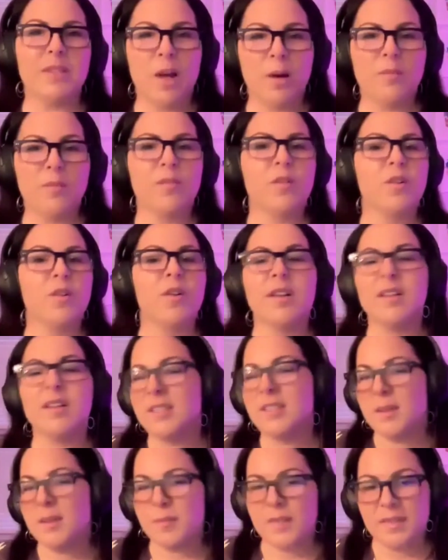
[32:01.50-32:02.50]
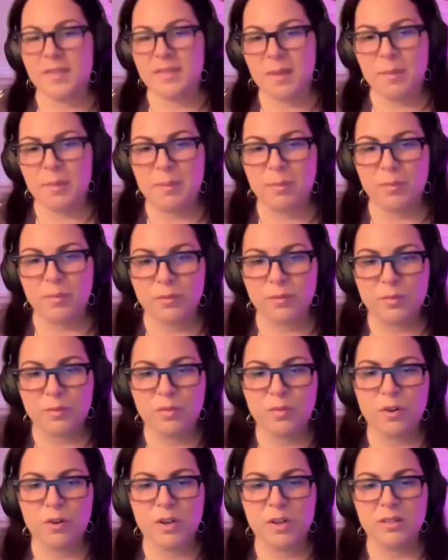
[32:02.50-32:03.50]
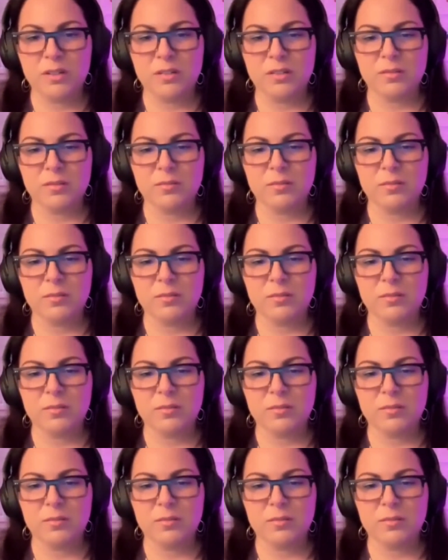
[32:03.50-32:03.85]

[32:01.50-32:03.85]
helpful and something that people report